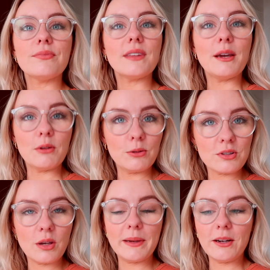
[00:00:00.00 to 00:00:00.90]
it will
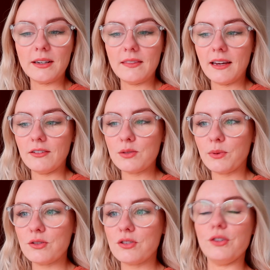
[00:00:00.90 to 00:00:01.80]
also be on in there as
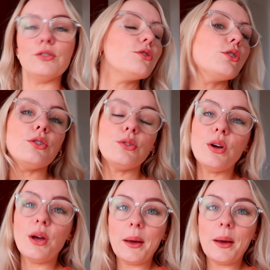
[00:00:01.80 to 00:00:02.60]
well. So your 2